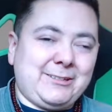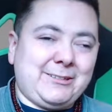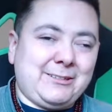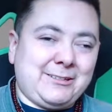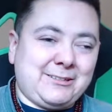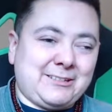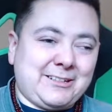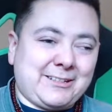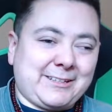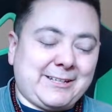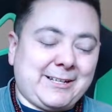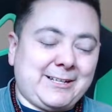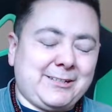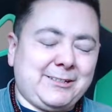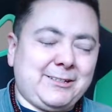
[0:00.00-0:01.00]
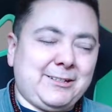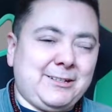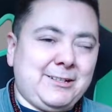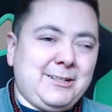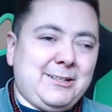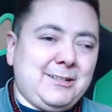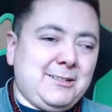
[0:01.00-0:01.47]
things like that.
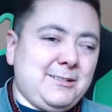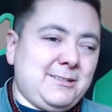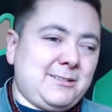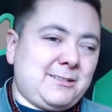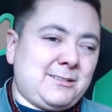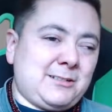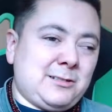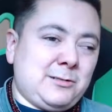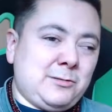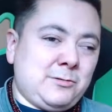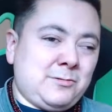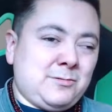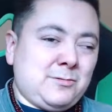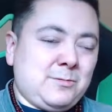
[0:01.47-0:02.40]
So,